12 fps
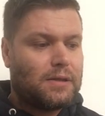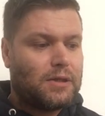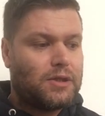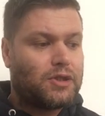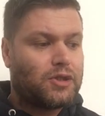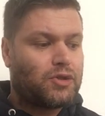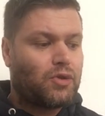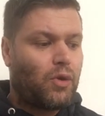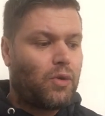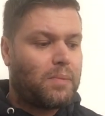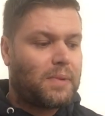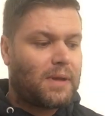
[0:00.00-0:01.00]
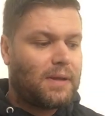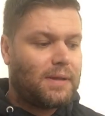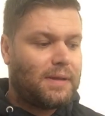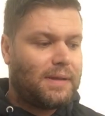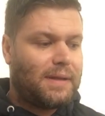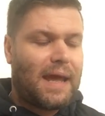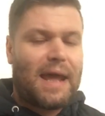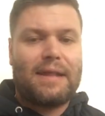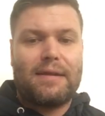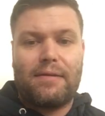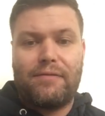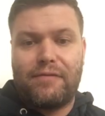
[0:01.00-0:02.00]
stopped
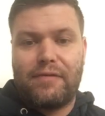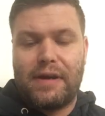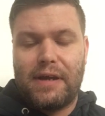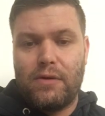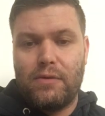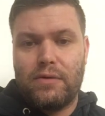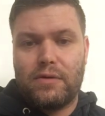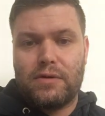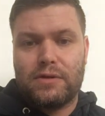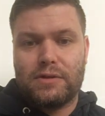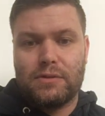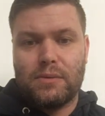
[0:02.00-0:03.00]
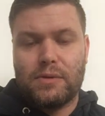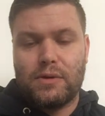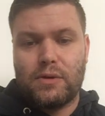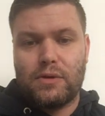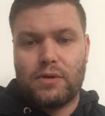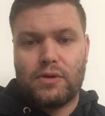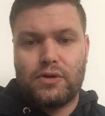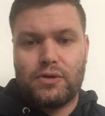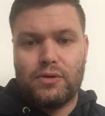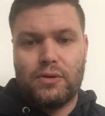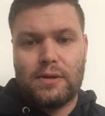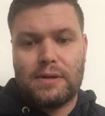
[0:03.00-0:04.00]
dead free out so we're not
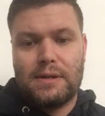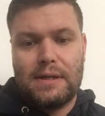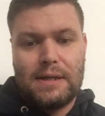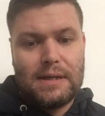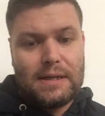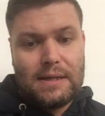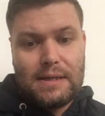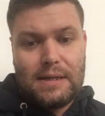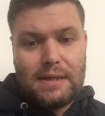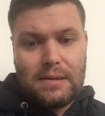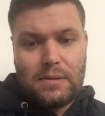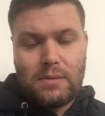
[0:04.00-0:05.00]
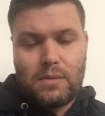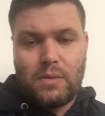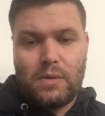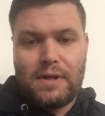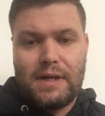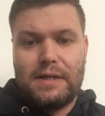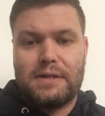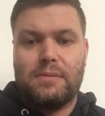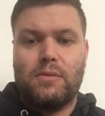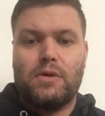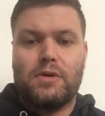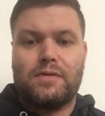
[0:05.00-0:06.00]
sure what the
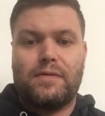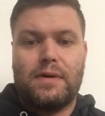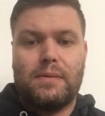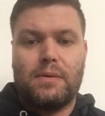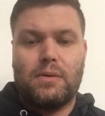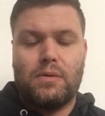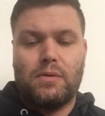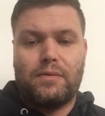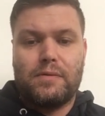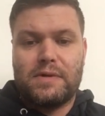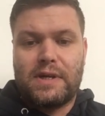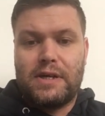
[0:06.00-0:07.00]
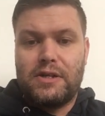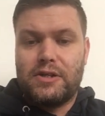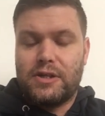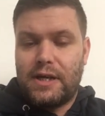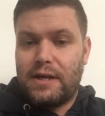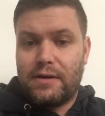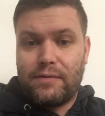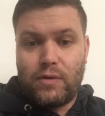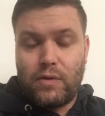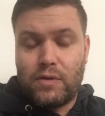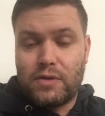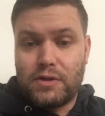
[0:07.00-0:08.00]
reason was for it. We don't know if it was an injury or if a
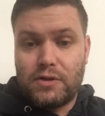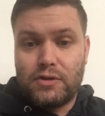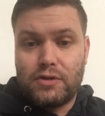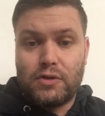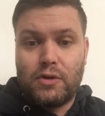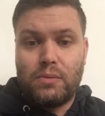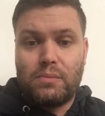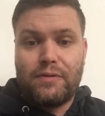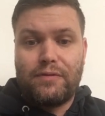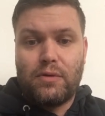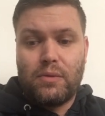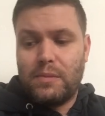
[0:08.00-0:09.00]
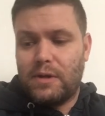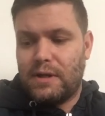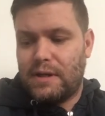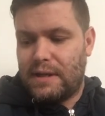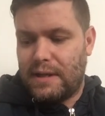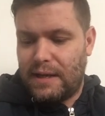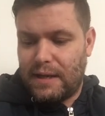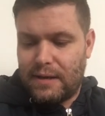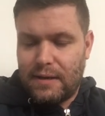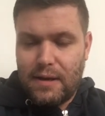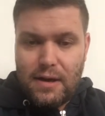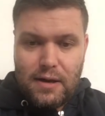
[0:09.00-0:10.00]
horse has just not performed in the
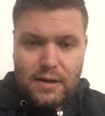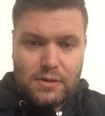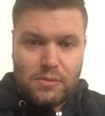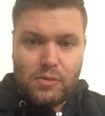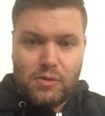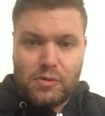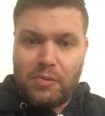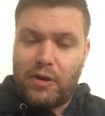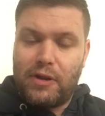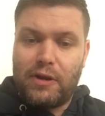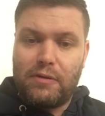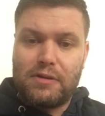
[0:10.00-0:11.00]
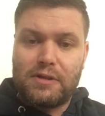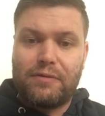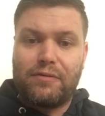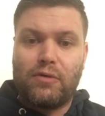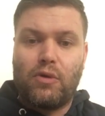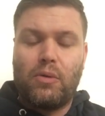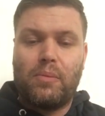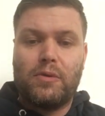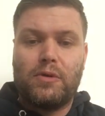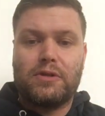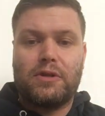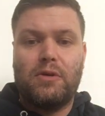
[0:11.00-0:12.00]
day. we'll just put it down as a flop
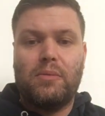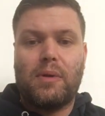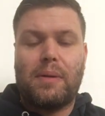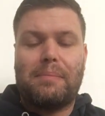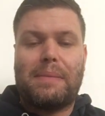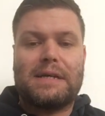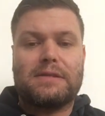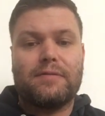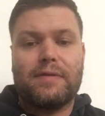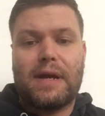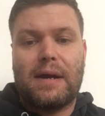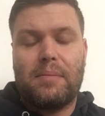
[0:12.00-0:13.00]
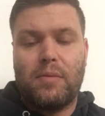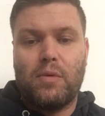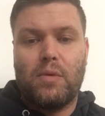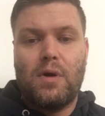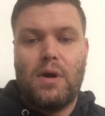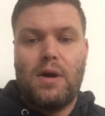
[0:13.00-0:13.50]
just now. But a massive gamble